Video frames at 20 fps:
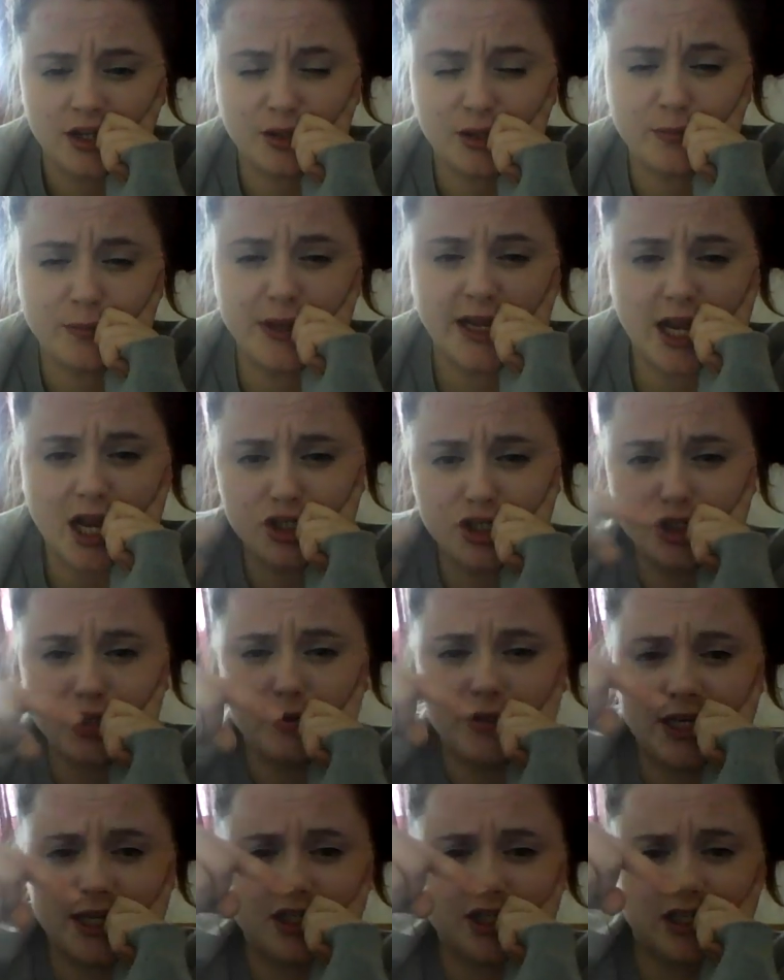because you
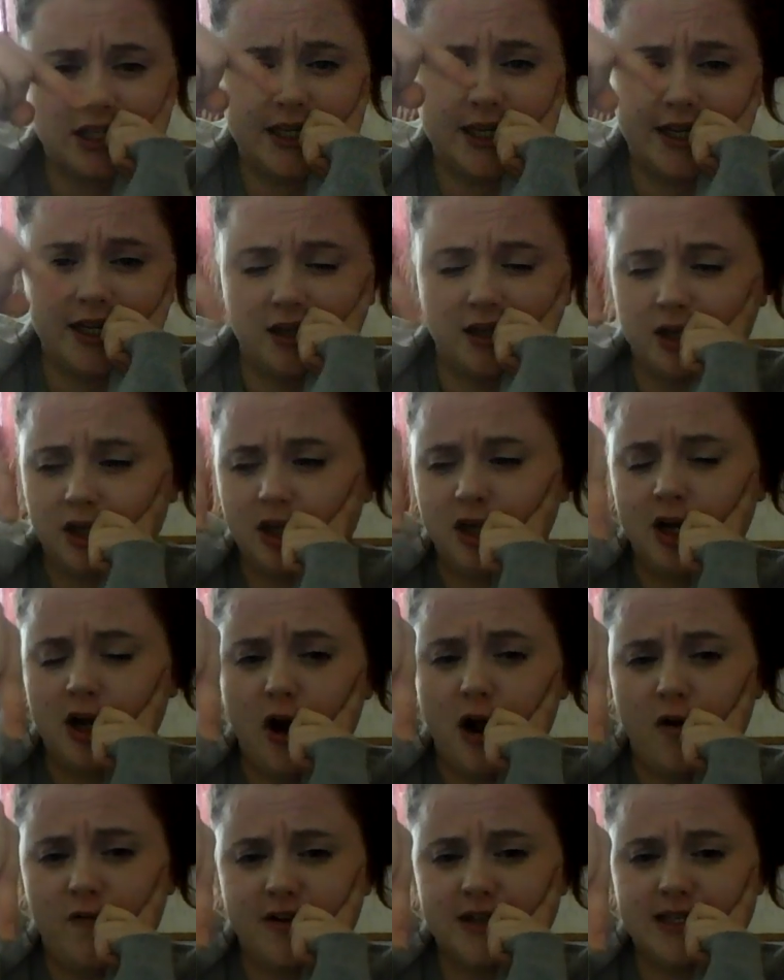literally,
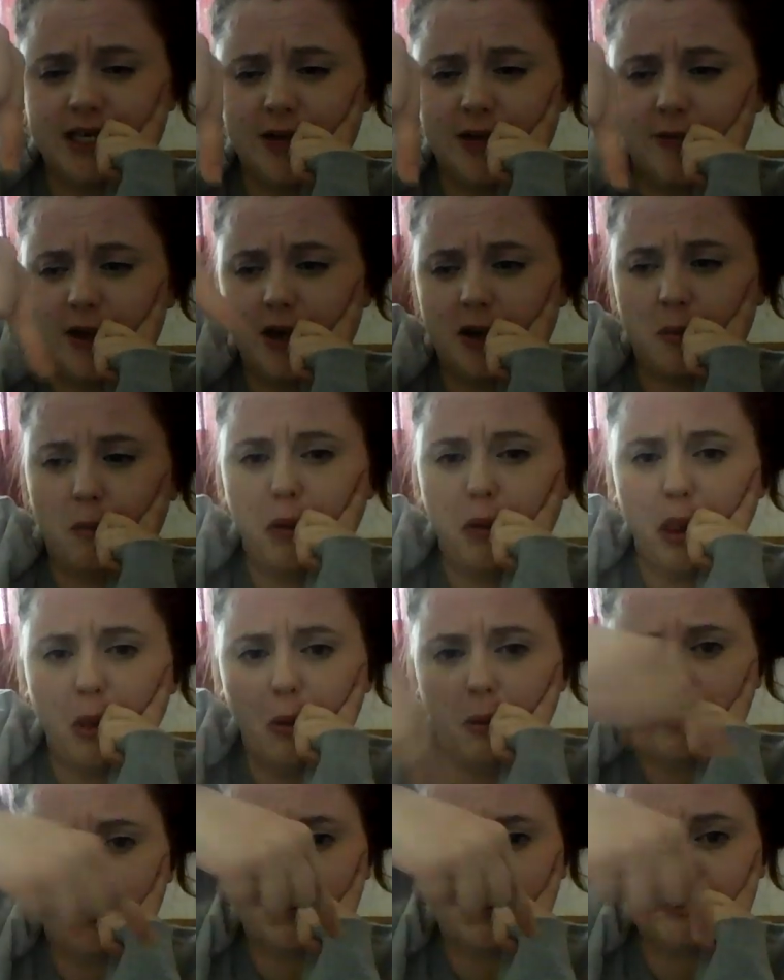obviously went
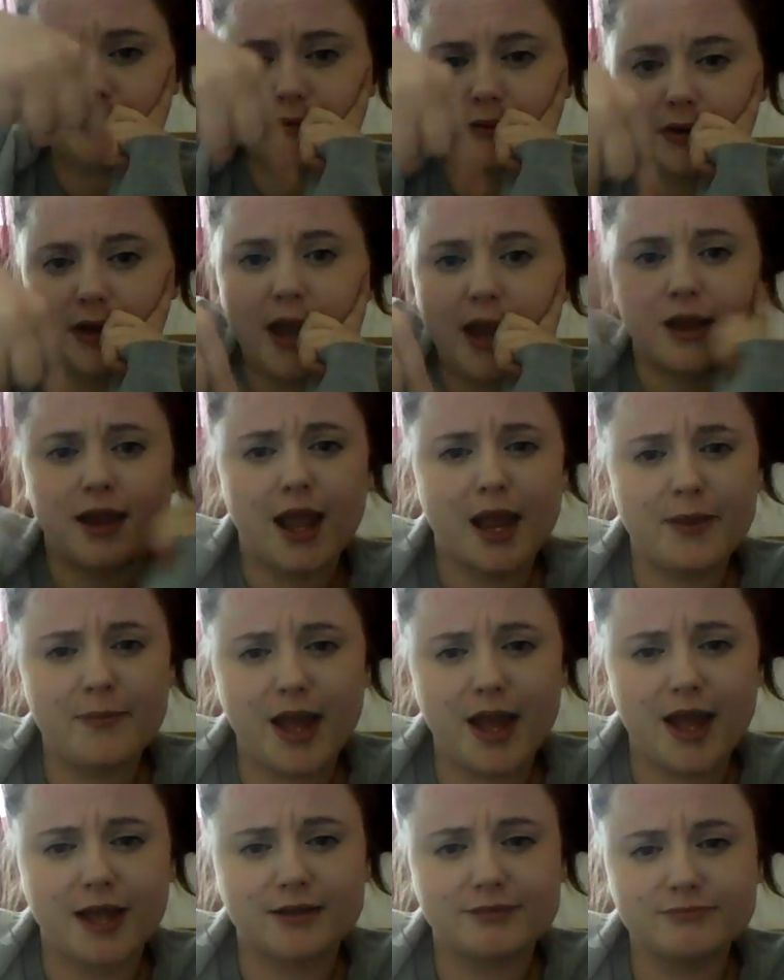whoop and came
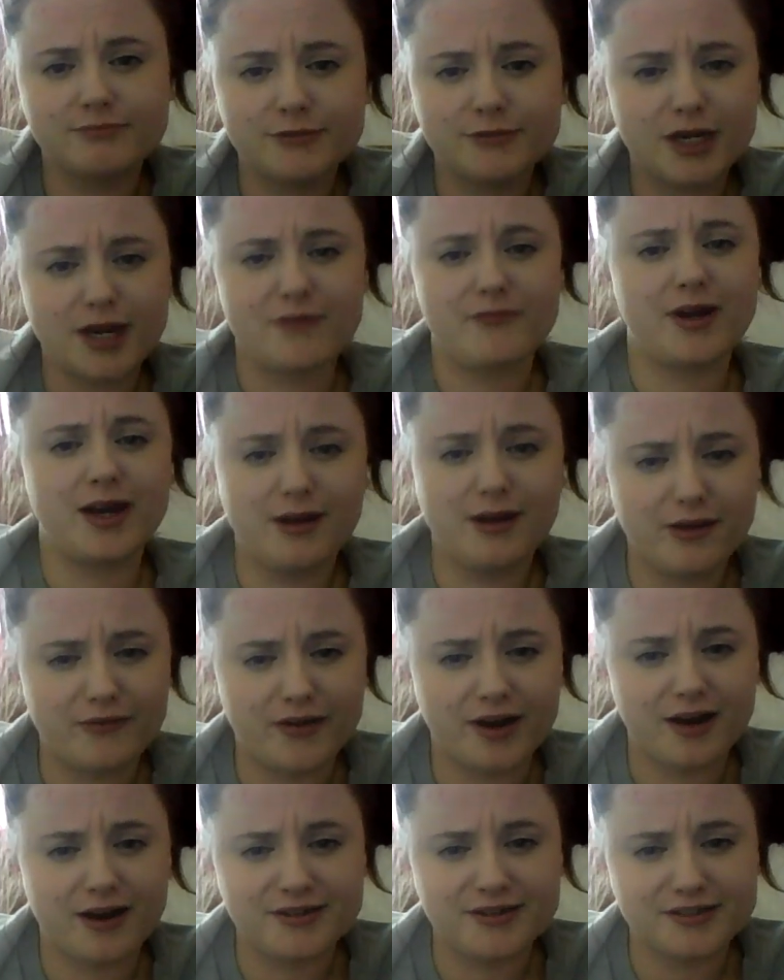back. You didn't really look
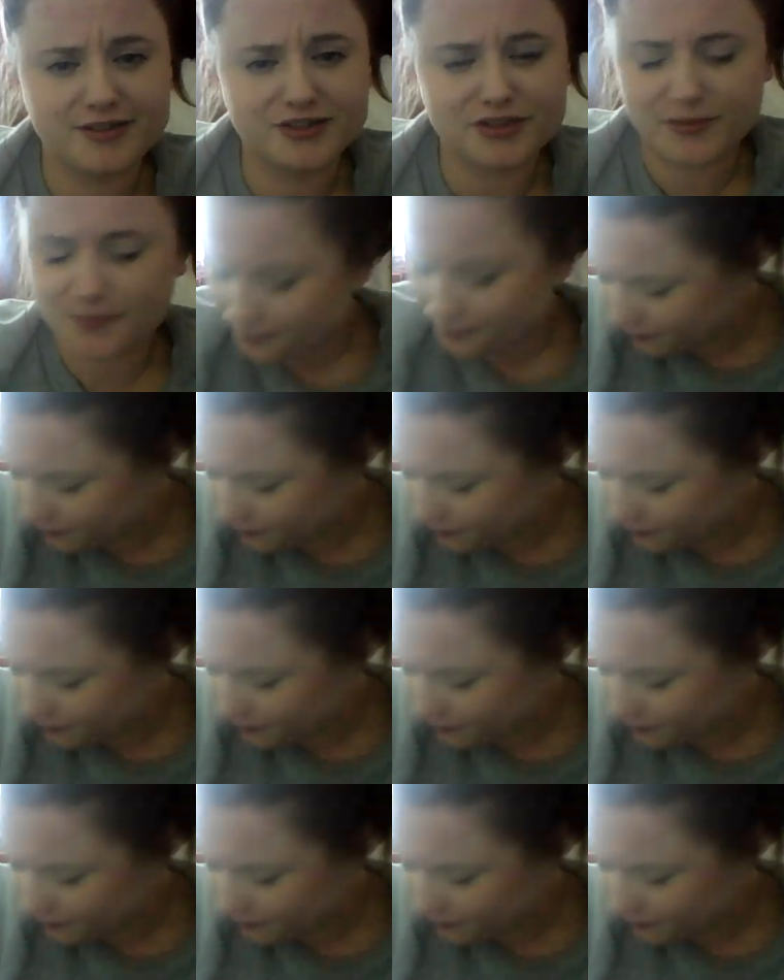very hard, did you?